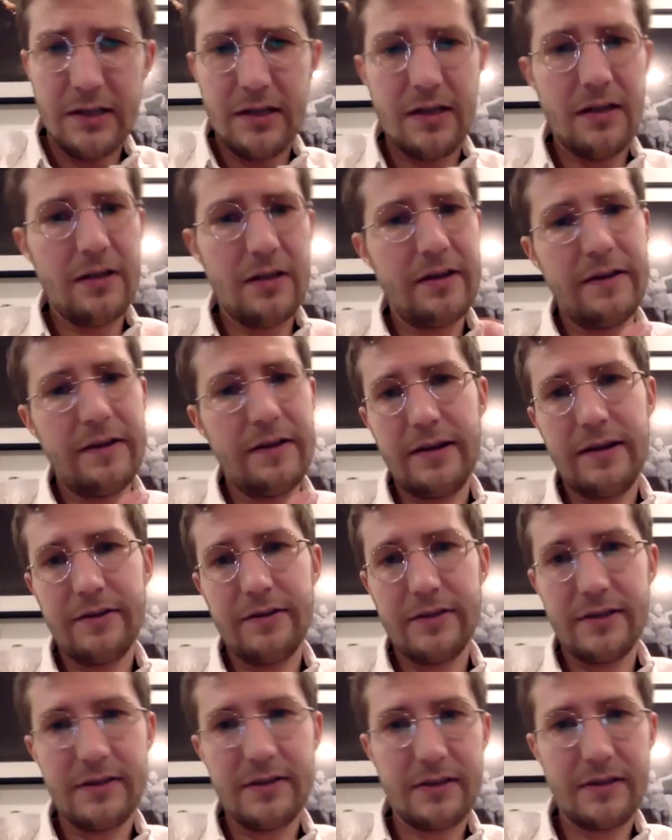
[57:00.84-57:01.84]
a lot of the
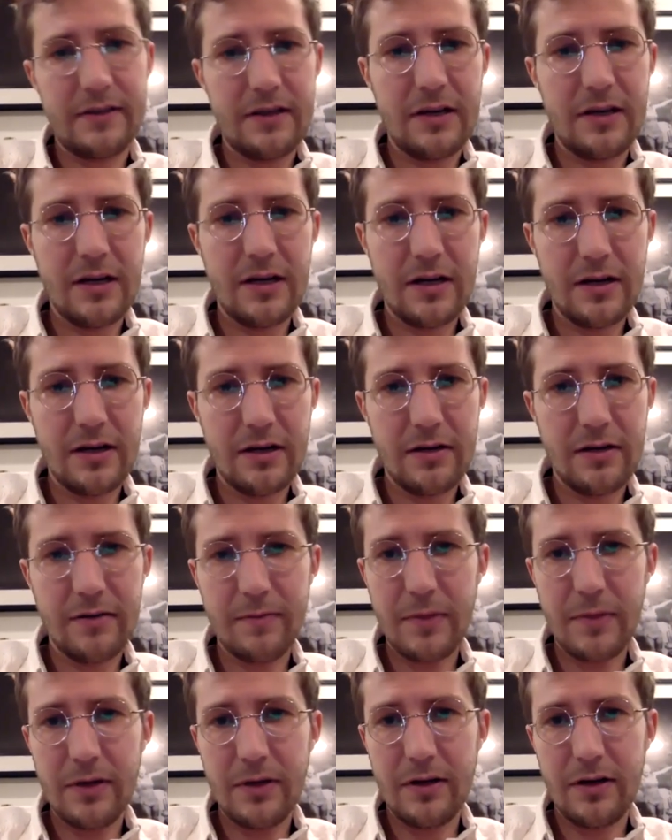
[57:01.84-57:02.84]
houses are
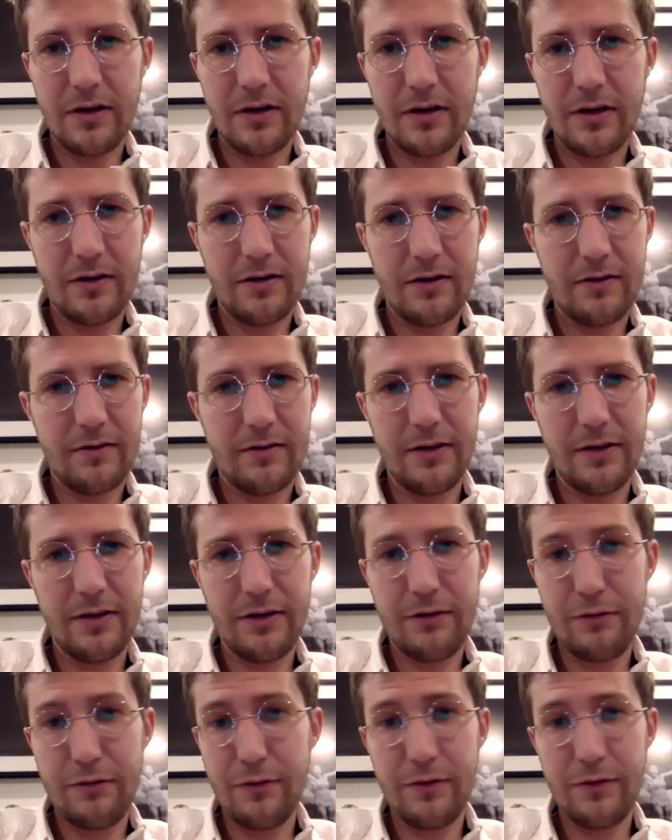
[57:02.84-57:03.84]

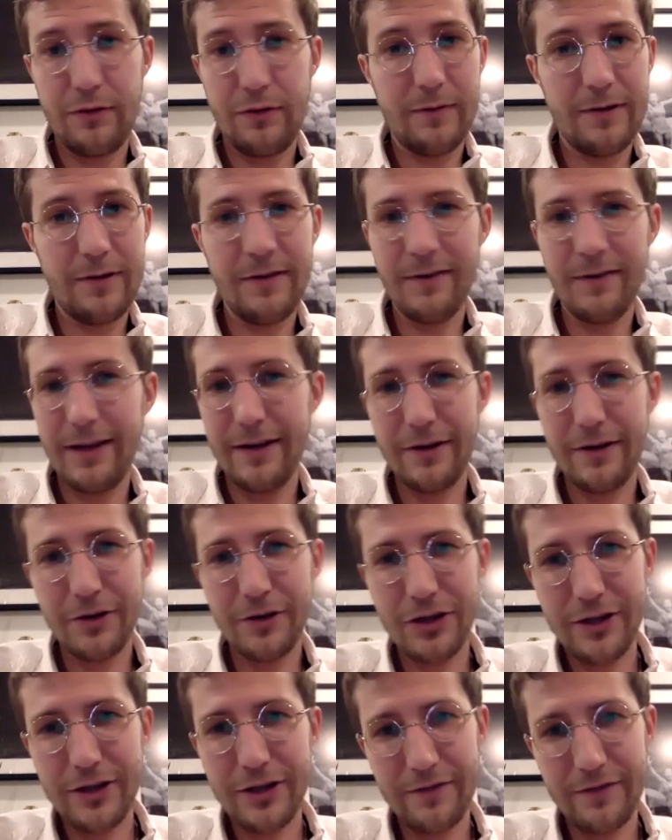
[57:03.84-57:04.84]
horrible
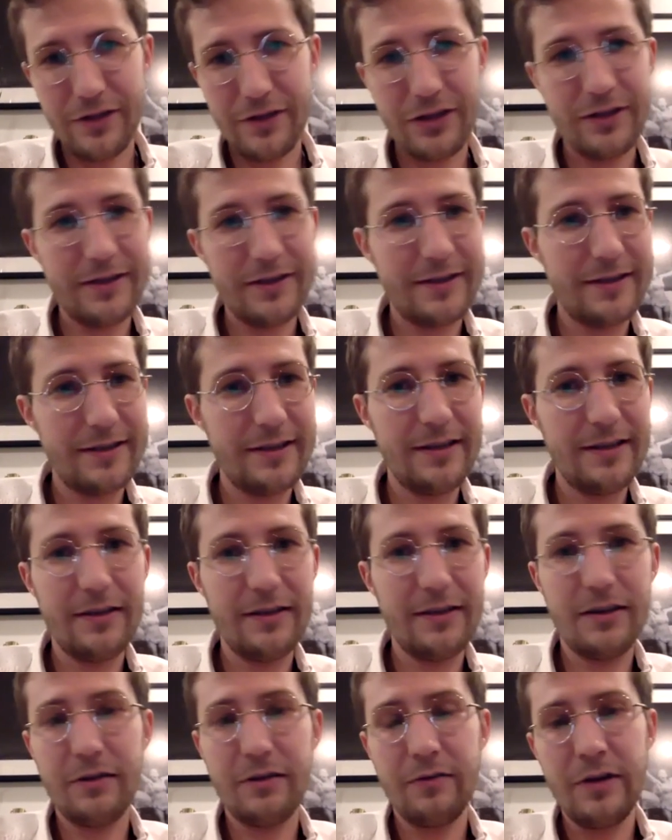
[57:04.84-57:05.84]
energy efficiency,
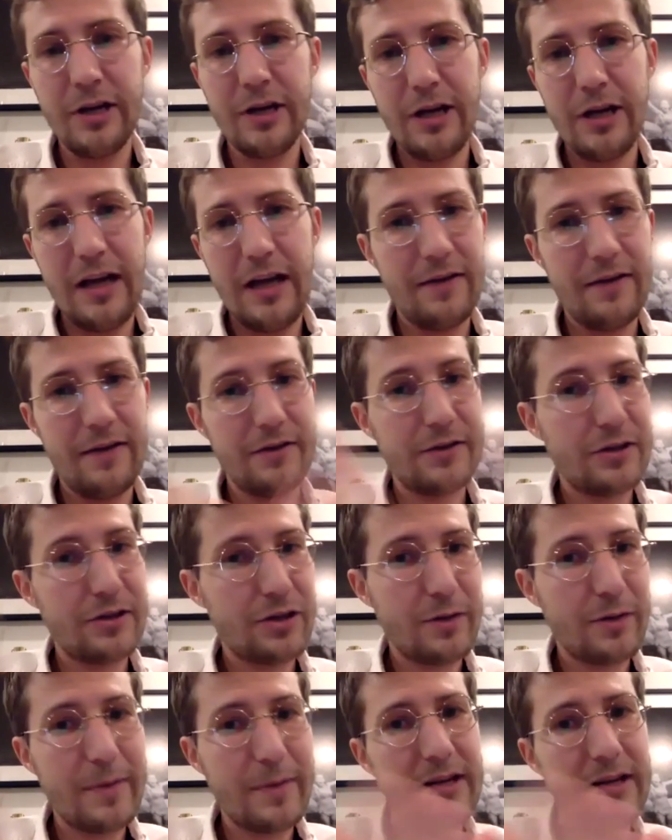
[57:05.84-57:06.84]
and there's a
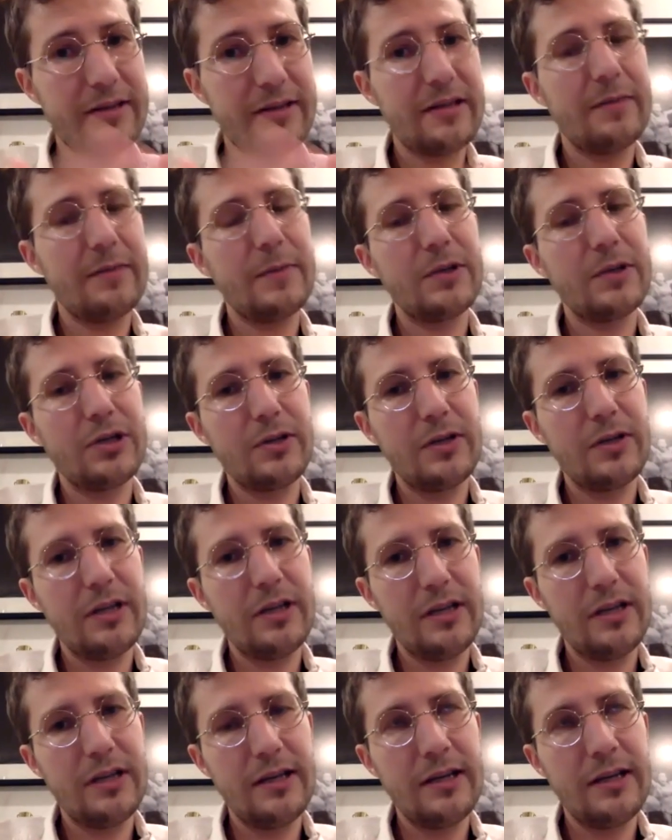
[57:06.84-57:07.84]
tremendous
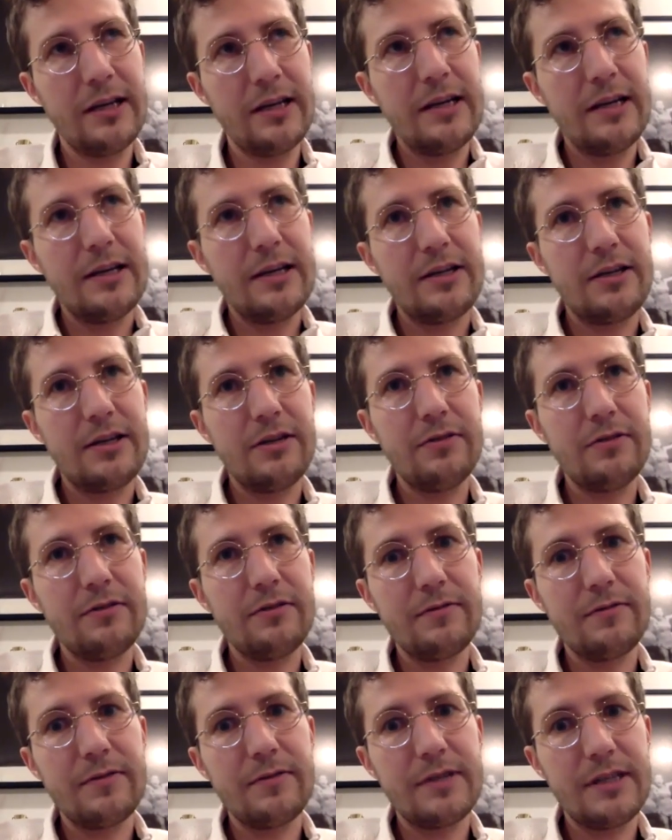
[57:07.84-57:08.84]
opportunity
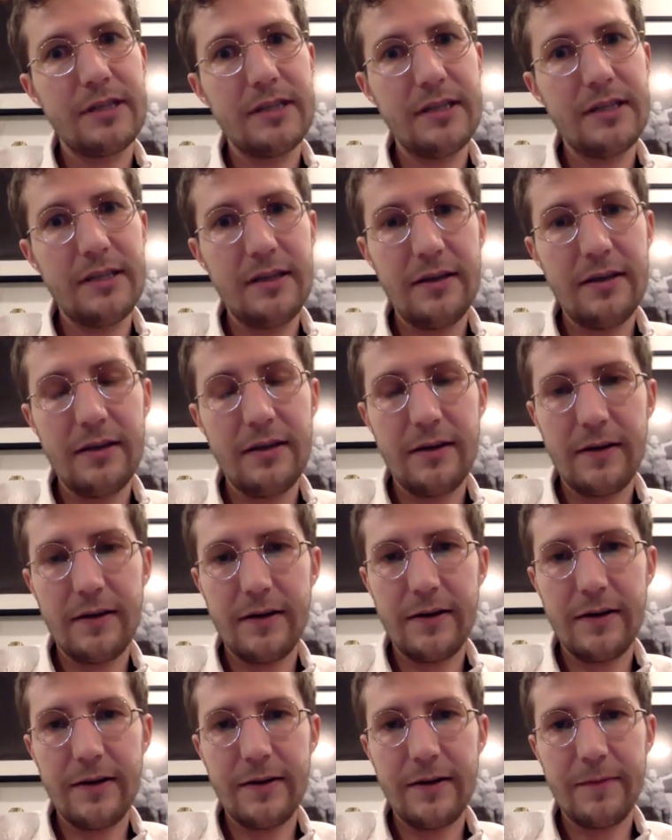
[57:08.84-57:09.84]
to see
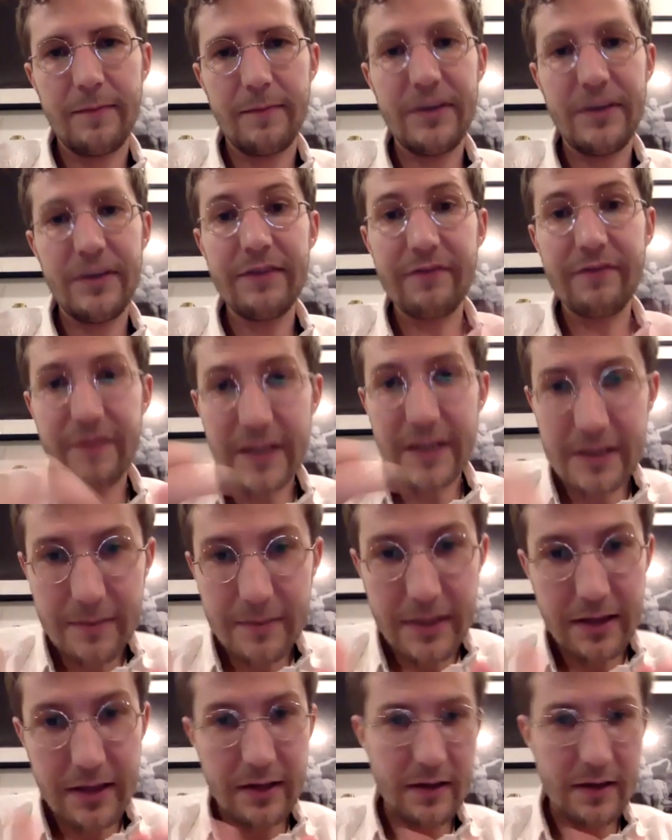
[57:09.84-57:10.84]
the
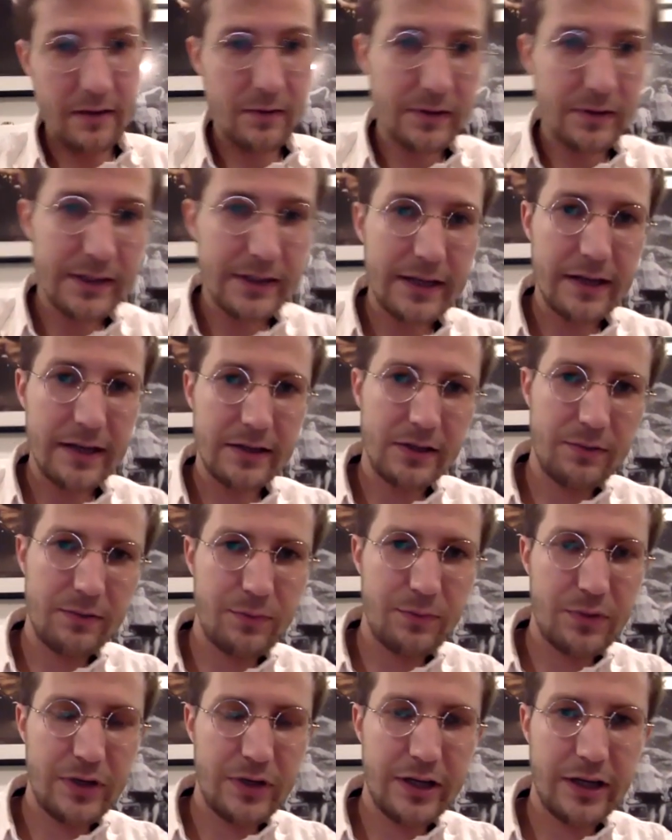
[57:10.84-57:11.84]
investment that they will take to
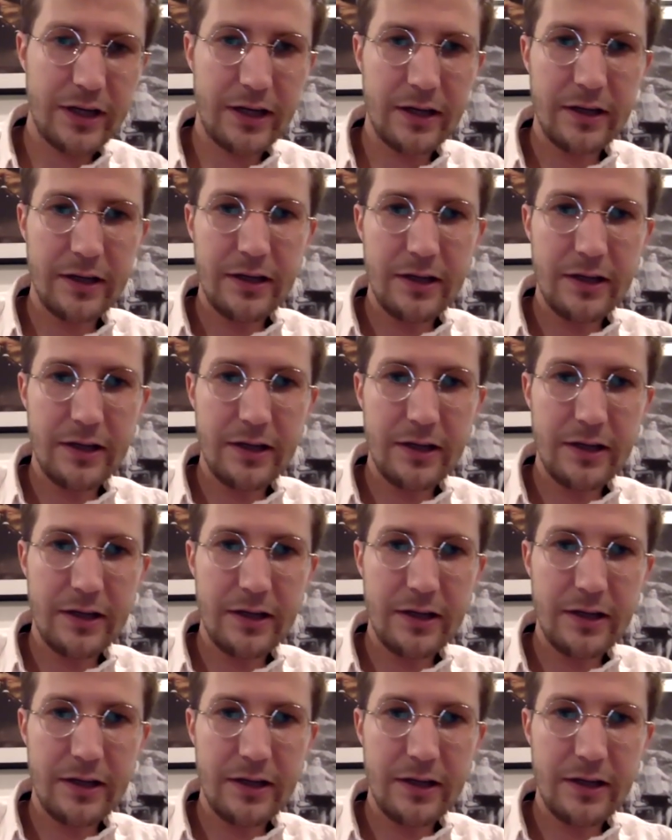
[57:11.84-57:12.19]
bring